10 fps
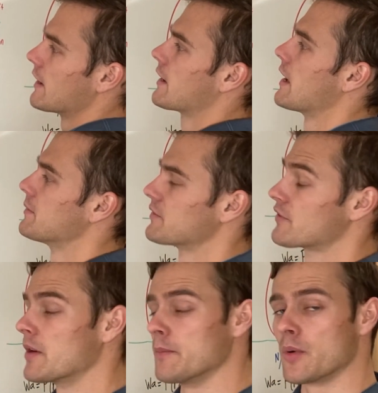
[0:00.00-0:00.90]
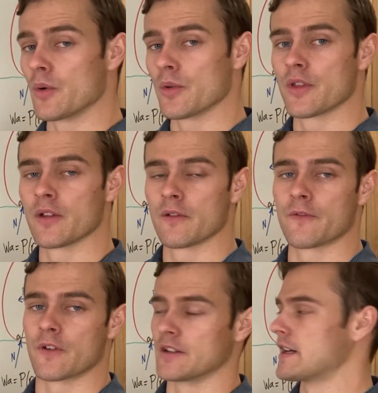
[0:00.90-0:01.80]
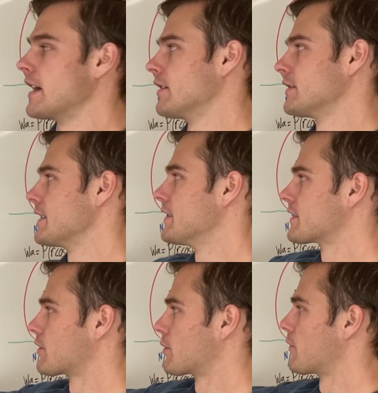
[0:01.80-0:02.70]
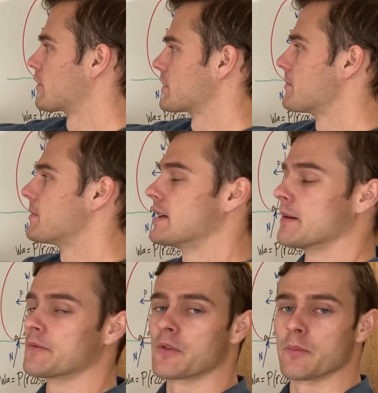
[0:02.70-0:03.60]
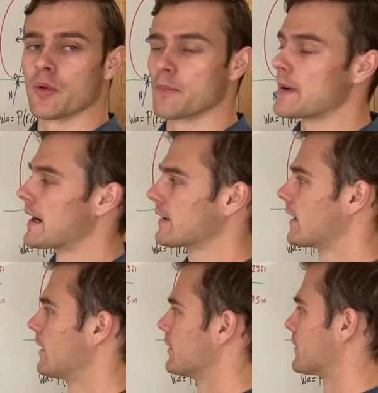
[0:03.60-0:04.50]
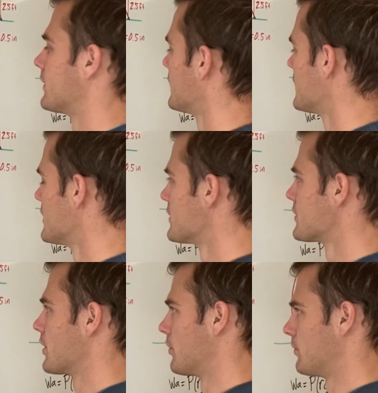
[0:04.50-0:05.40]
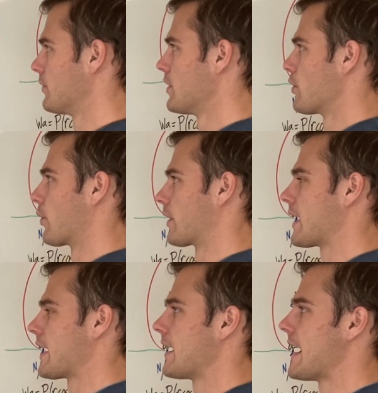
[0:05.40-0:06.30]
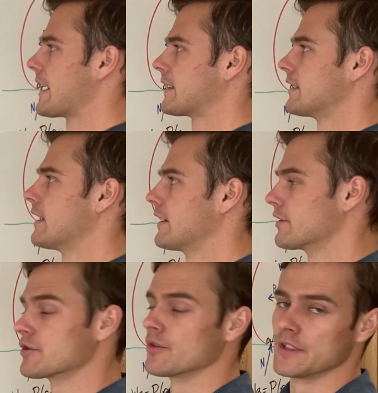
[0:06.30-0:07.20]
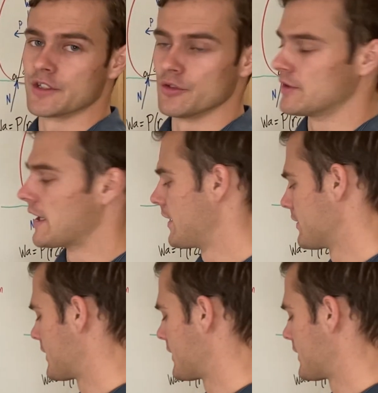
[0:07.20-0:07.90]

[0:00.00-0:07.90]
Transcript: comes from both front tires and this normal force of B comes from both back tires. So we're kind of acting like there's only two tires